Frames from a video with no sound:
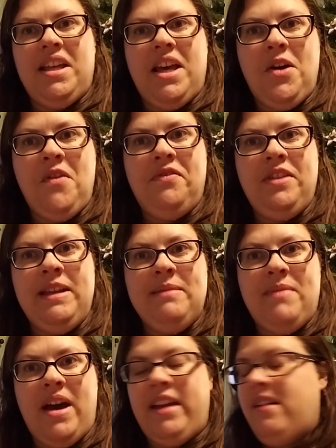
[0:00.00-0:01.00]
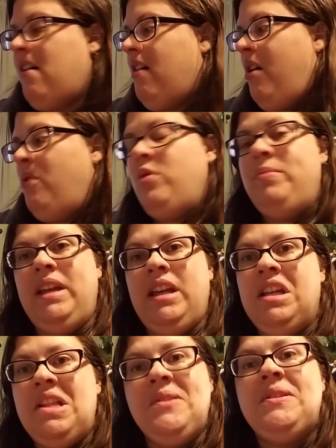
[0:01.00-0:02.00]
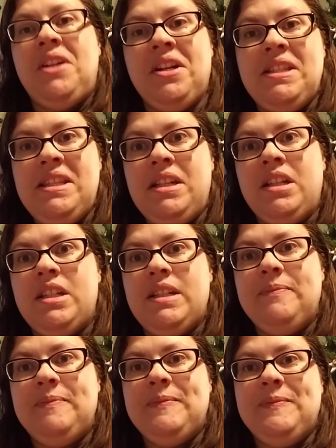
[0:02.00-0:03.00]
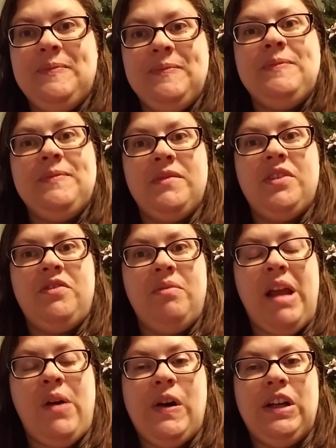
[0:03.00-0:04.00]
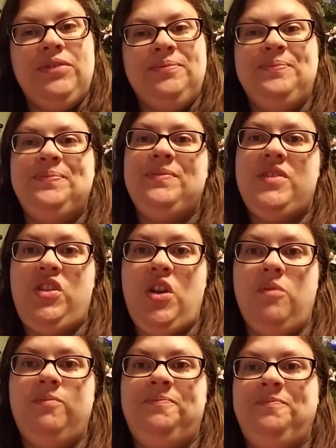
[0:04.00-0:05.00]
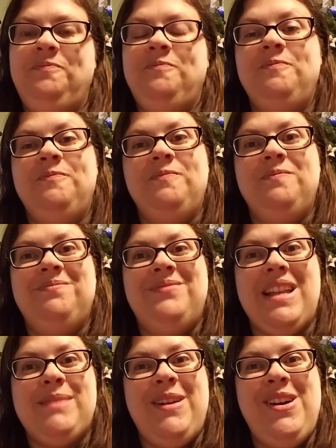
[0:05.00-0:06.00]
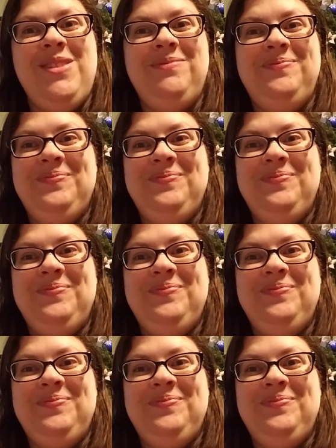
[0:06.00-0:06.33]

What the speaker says: hopefully my haul will be close to non-existent from now on. So that's my haul.